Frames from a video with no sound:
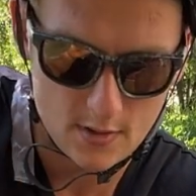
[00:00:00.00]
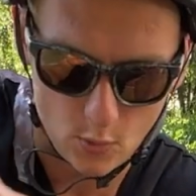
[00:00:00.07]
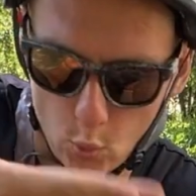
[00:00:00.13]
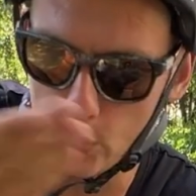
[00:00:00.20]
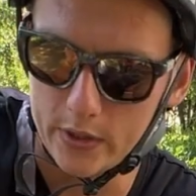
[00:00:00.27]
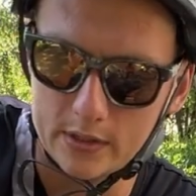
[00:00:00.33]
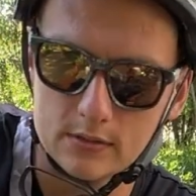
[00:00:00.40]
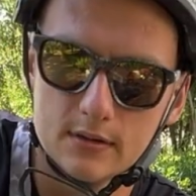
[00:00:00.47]

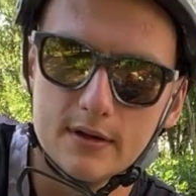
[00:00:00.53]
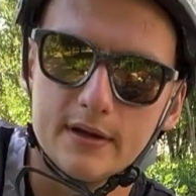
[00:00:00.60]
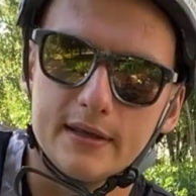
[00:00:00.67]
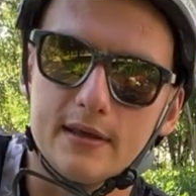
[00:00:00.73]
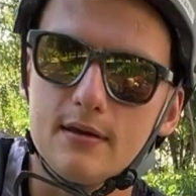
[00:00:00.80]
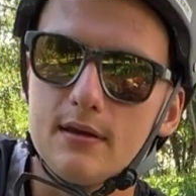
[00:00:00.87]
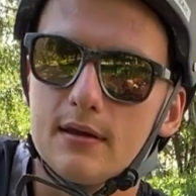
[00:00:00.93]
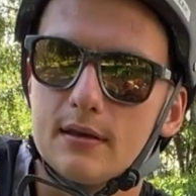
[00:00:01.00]
wheel.
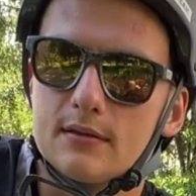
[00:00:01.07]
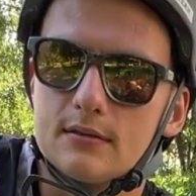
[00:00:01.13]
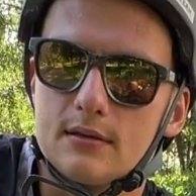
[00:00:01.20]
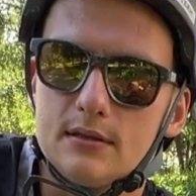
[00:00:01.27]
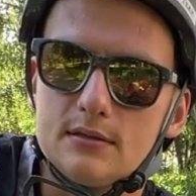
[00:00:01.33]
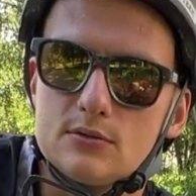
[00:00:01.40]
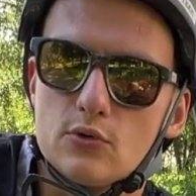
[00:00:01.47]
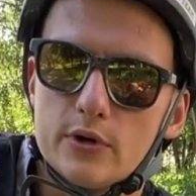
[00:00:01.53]
Yeah, and
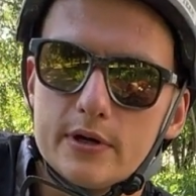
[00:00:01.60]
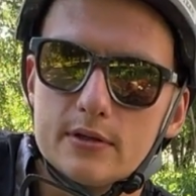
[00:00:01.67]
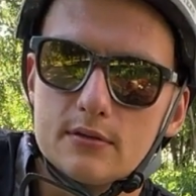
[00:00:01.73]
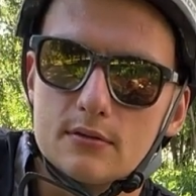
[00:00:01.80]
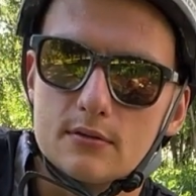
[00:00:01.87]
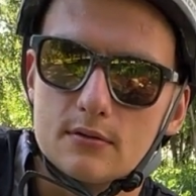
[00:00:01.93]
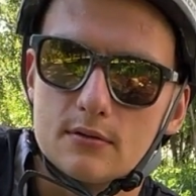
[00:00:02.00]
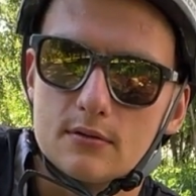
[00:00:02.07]
it's going